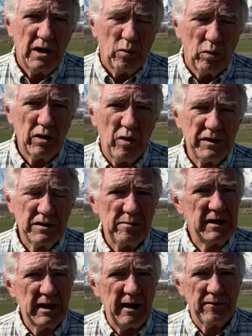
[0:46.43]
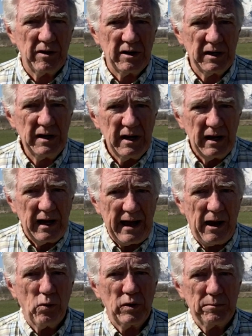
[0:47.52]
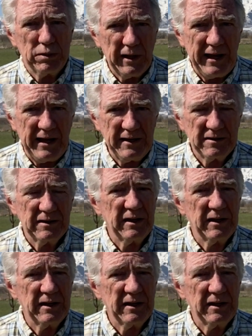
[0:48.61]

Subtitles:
we're going to be covering how we plant